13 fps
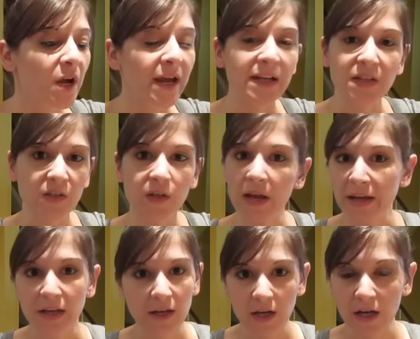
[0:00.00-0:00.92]
It's
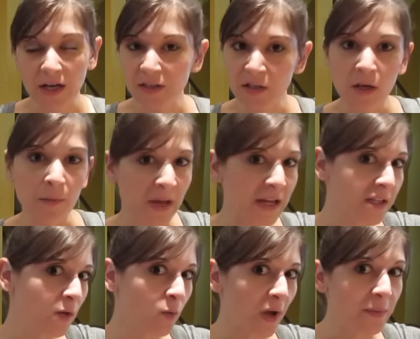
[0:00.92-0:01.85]
like, it's an
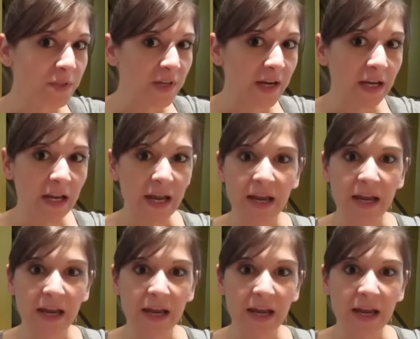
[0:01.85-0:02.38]
amazing website